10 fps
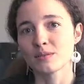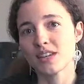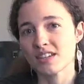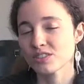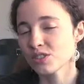
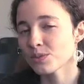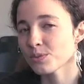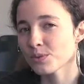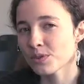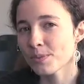getting to the
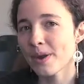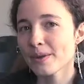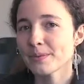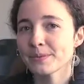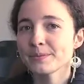root of the
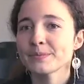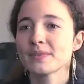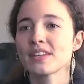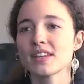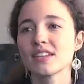problem,
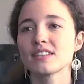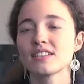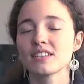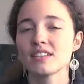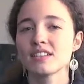
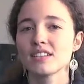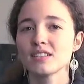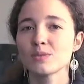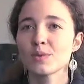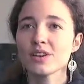and
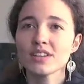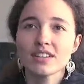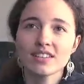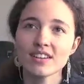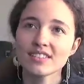it's
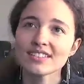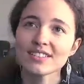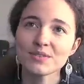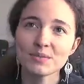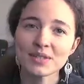working in all these
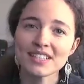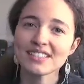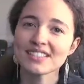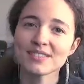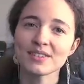different
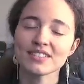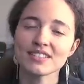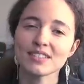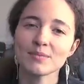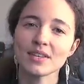places around
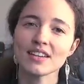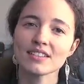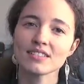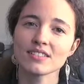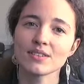
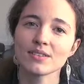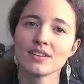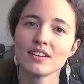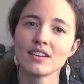CPS. So